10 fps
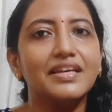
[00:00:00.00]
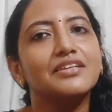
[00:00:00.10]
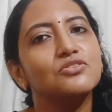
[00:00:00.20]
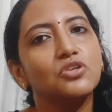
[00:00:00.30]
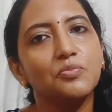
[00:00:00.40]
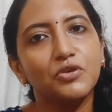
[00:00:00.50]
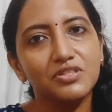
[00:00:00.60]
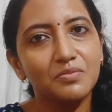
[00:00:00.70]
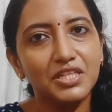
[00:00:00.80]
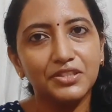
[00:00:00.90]
That is not
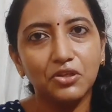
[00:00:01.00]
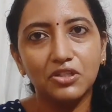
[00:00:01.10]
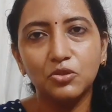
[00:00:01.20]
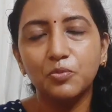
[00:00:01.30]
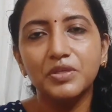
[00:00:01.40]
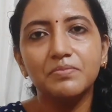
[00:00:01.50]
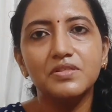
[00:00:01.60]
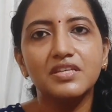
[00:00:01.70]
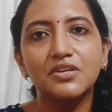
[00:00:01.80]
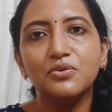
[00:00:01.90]
possible at all. Though
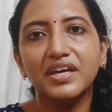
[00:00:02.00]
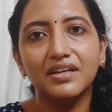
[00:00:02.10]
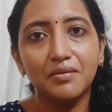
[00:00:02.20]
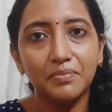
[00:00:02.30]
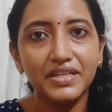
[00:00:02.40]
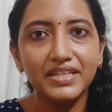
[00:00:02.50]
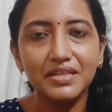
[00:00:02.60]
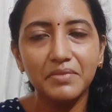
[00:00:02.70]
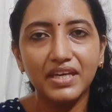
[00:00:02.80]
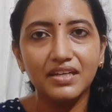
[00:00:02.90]
people say you can
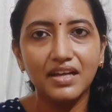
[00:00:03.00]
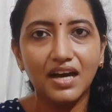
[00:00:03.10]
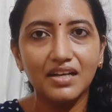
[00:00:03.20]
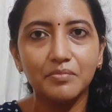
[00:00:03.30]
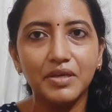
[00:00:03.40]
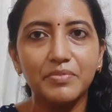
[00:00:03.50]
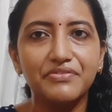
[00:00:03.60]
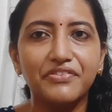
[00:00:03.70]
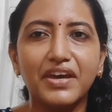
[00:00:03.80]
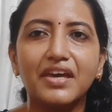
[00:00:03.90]
completely make a dark baby
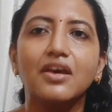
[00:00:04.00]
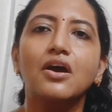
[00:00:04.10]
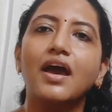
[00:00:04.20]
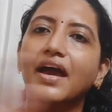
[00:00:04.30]
fair